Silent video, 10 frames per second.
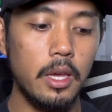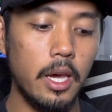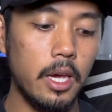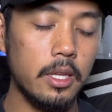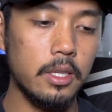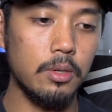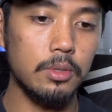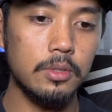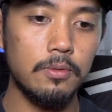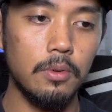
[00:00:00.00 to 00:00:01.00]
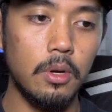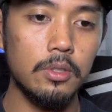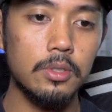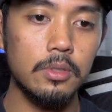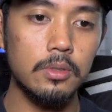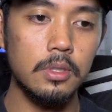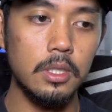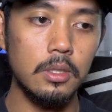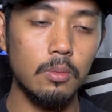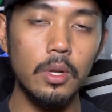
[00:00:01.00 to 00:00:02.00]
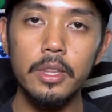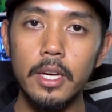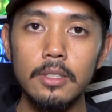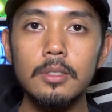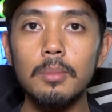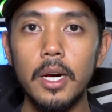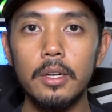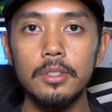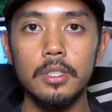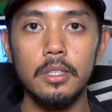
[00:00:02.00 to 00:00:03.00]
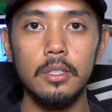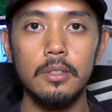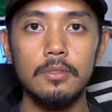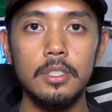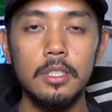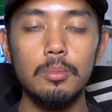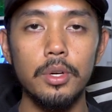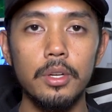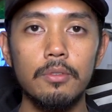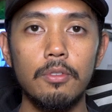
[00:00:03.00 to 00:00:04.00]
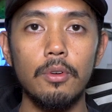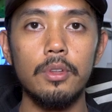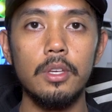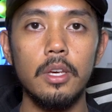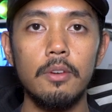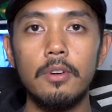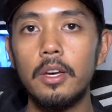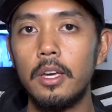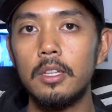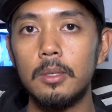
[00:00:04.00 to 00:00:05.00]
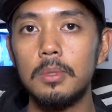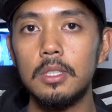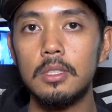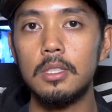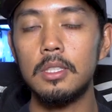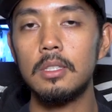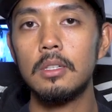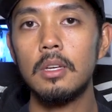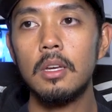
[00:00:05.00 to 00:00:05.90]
and it was for also the 1,000 miles of Sebring for the FIA WEC